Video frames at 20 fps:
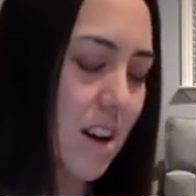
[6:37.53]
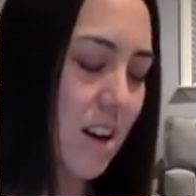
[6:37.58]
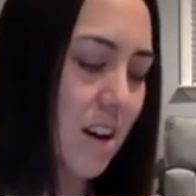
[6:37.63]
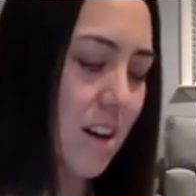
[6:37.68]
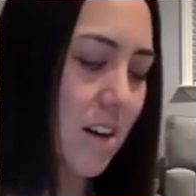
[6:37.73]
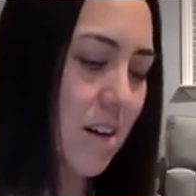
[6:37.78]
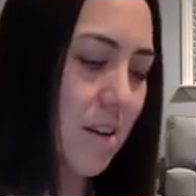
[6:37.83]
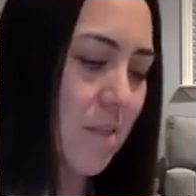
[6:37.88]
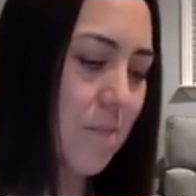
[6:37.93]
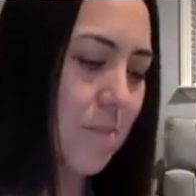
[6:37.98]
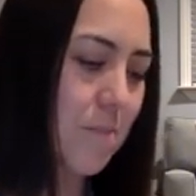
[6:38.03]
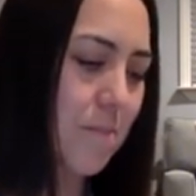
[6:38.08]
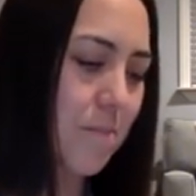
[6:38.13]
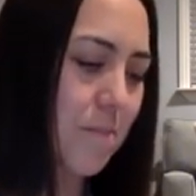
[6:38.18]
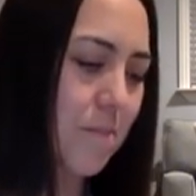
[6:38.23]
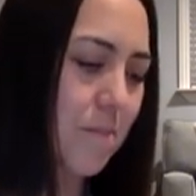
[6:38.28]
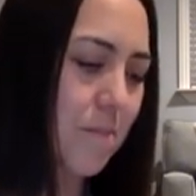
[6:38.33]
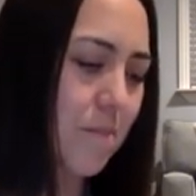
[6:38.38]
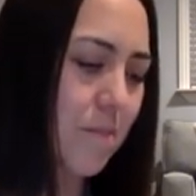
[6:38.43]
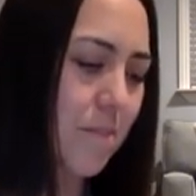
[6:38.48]
having.
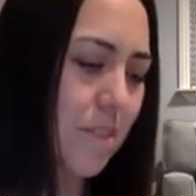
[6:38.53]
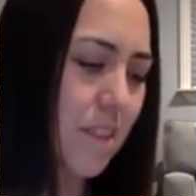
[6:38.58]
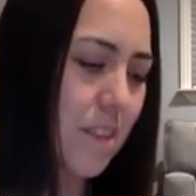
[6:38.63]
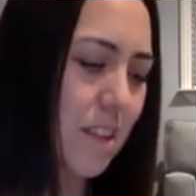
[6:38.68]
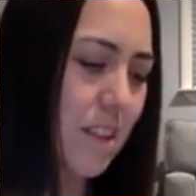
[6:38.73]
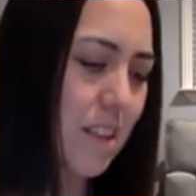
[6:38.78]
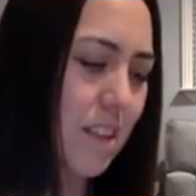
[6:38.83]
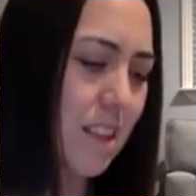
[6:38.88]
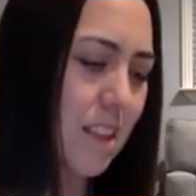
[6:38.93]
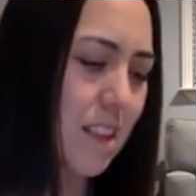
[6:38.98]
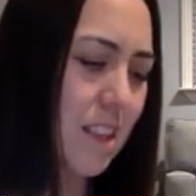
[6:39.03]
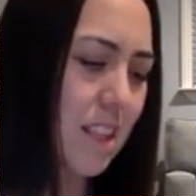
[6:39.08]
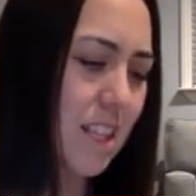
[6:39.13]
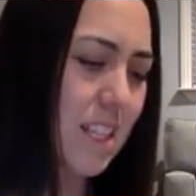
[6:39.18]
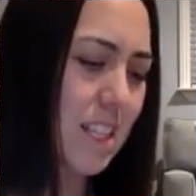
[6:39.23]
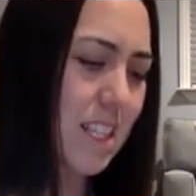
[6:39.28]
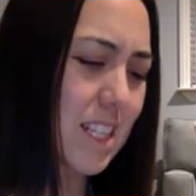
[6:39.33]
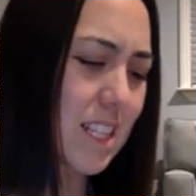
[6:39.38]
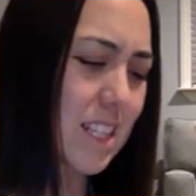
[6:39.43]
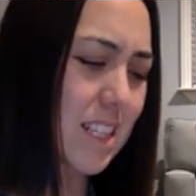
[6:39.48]

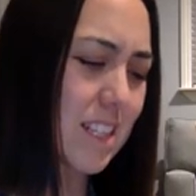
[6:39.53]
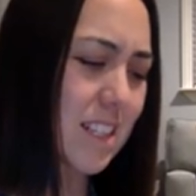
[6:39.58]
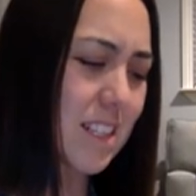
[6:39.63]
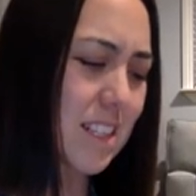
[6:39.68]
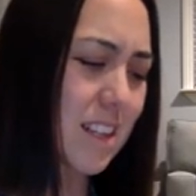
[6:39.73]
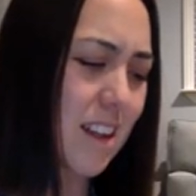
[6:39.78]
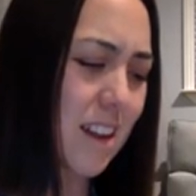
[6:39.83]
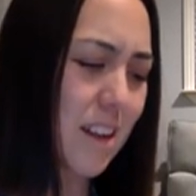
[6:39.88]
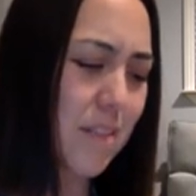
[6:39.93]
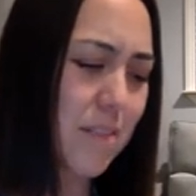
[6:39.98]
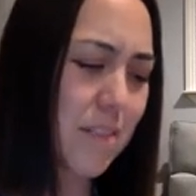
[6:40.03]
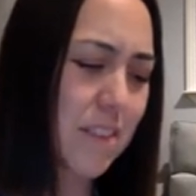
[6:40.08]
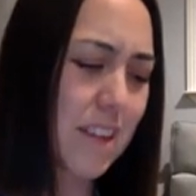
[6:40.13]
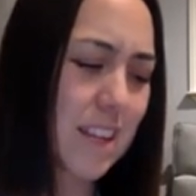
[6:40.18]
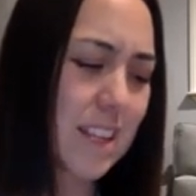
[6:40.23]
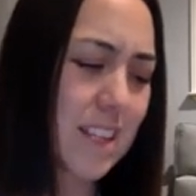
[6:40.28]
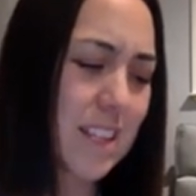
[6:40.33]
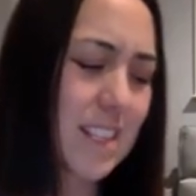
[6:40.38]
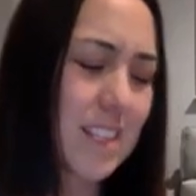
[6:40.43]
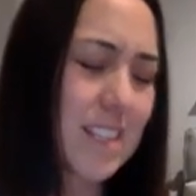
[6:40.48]
This
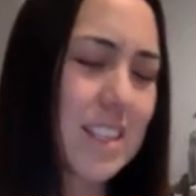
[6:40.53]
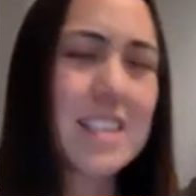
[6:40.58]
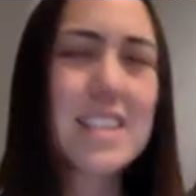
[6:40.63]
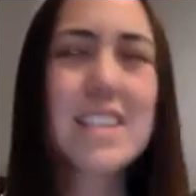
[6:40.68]
toughness.